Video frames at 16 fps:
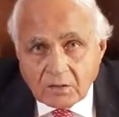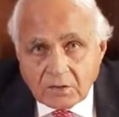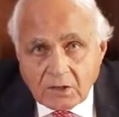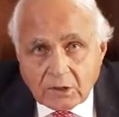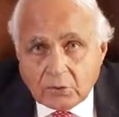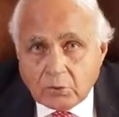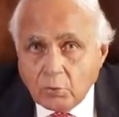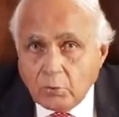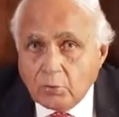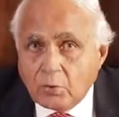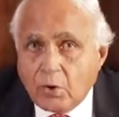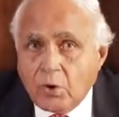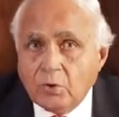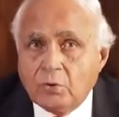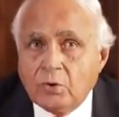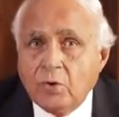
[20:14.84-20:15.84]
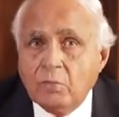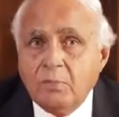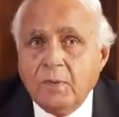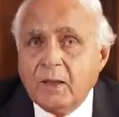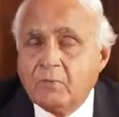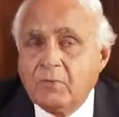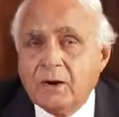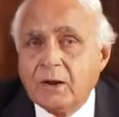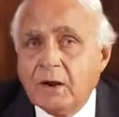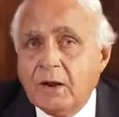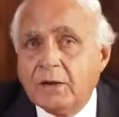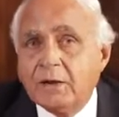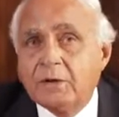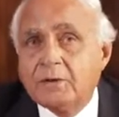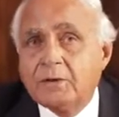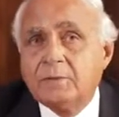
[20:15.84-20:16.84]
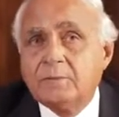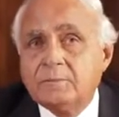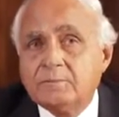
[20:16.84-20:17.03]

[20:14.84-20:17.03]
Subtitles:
that two wrongs don't make one right.